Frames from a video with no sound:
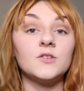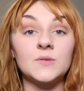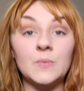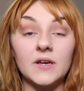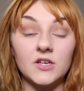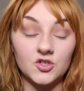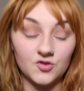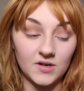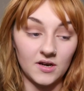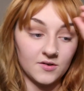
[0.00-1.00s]
he's just putting it
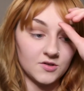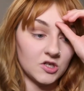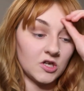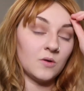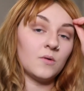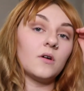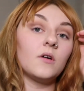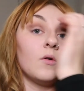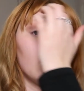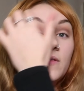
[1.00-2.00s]
straight onto
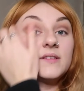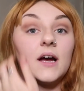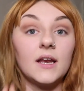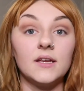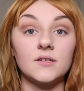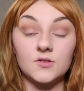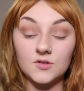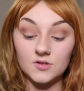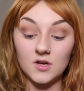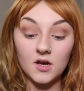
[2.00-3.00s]
all of his eyelid.
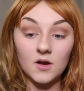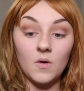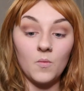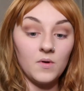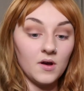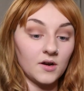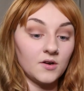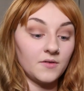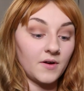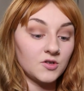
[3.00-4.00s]
So we are going
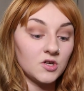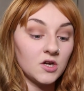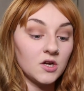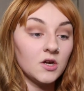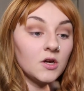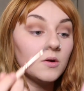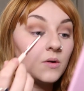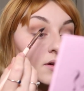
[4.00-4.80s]
to do that too,